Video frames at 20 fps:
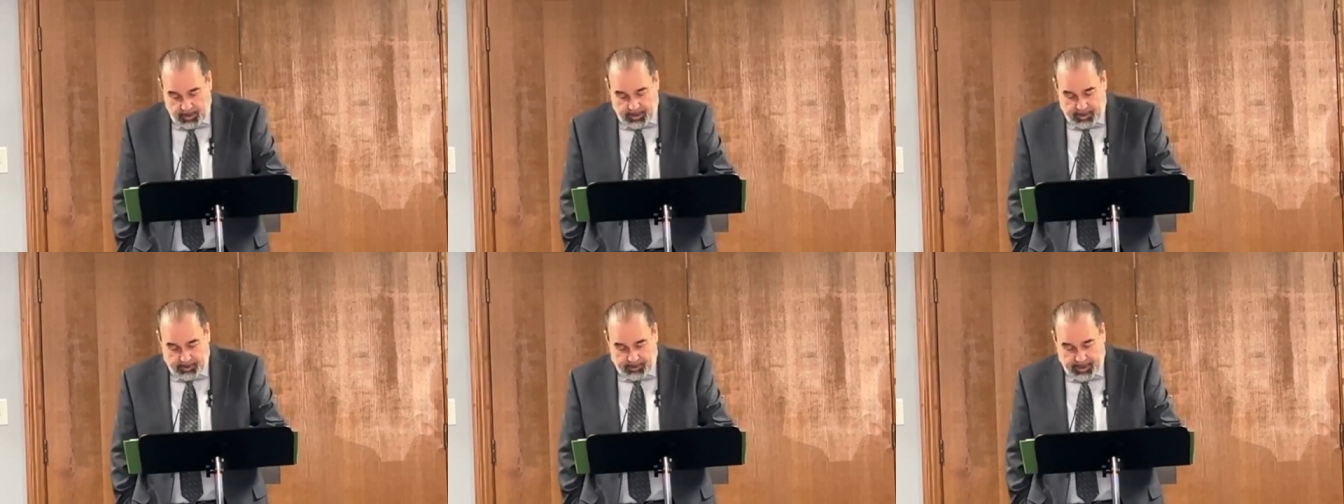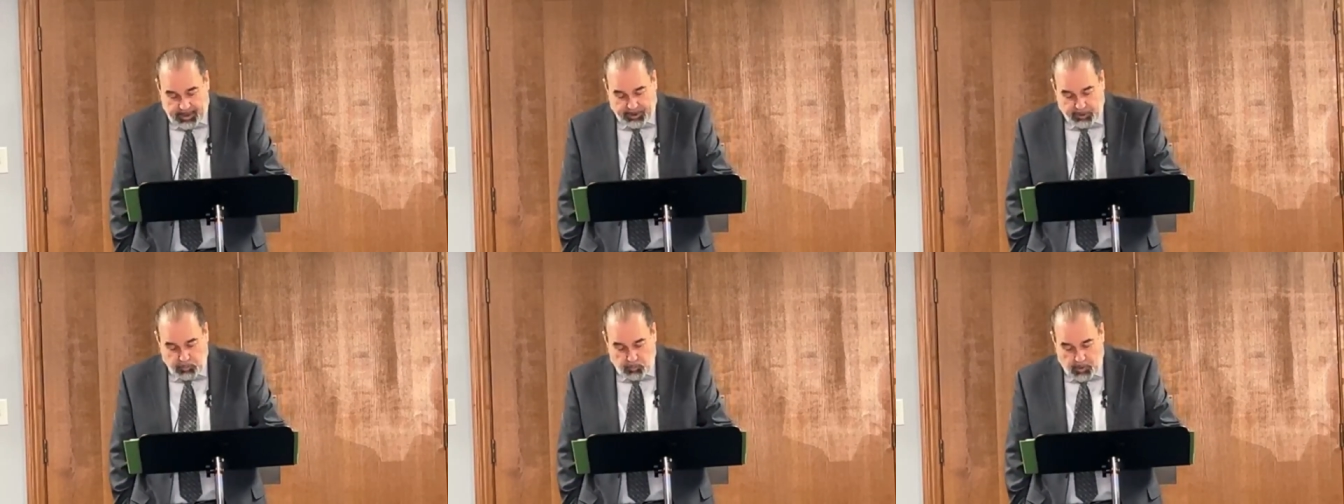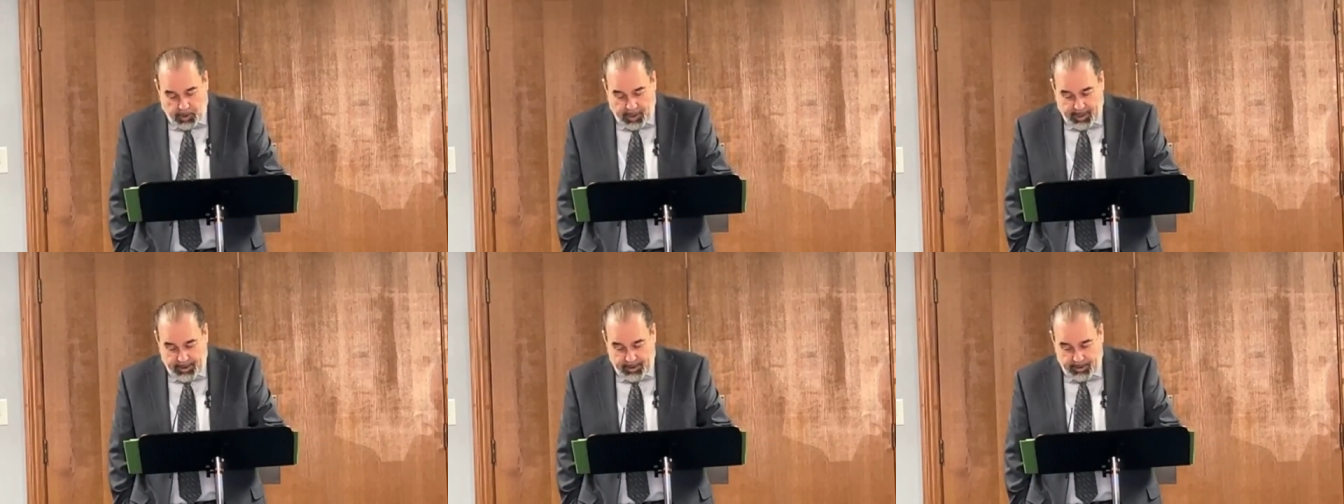that's
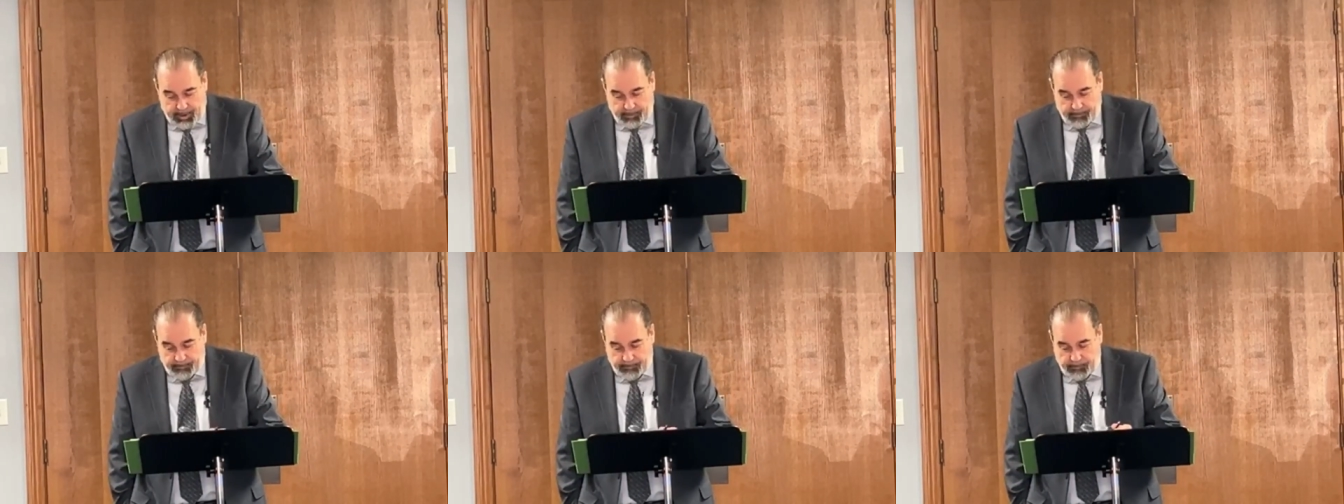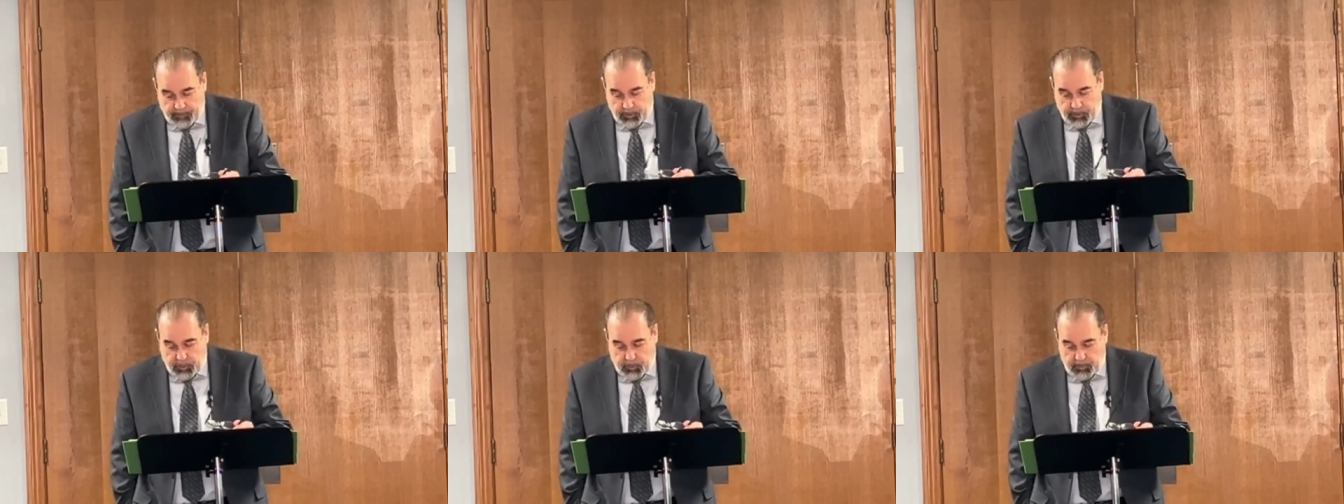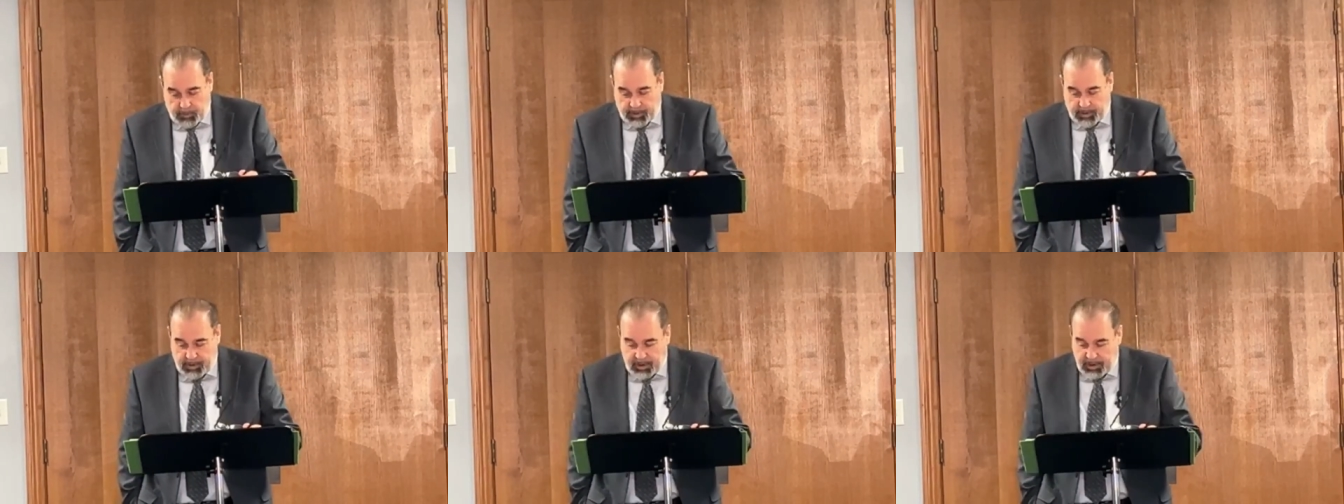why in 1
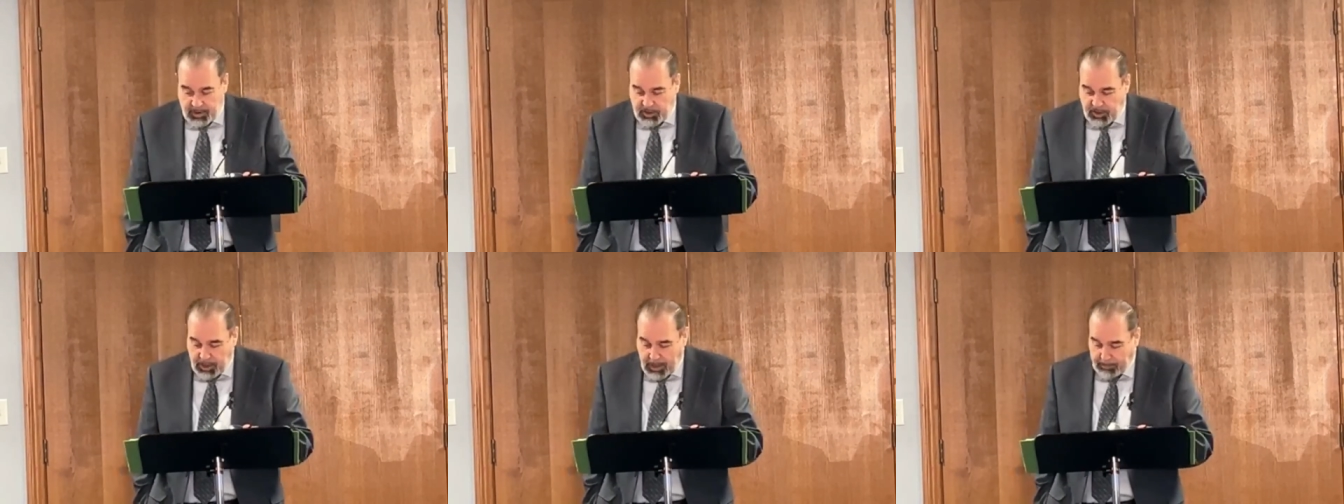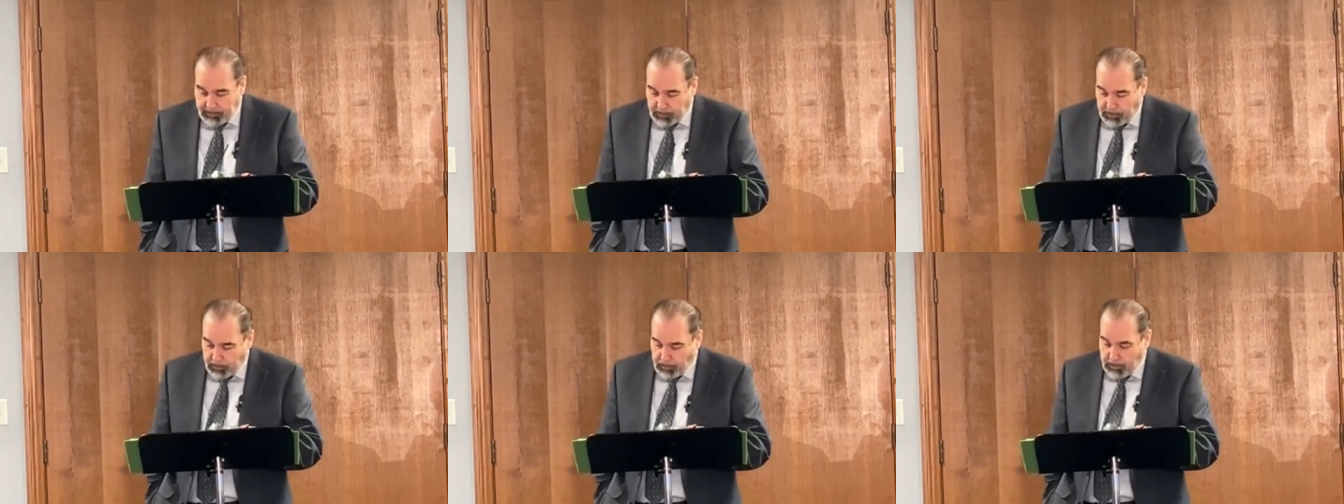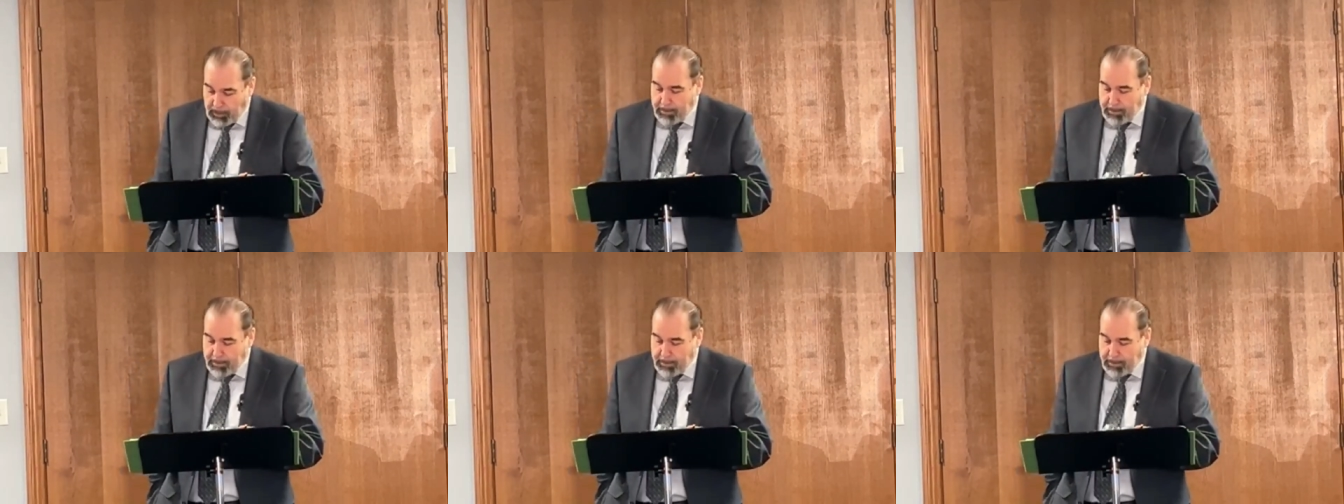Corinthians chapter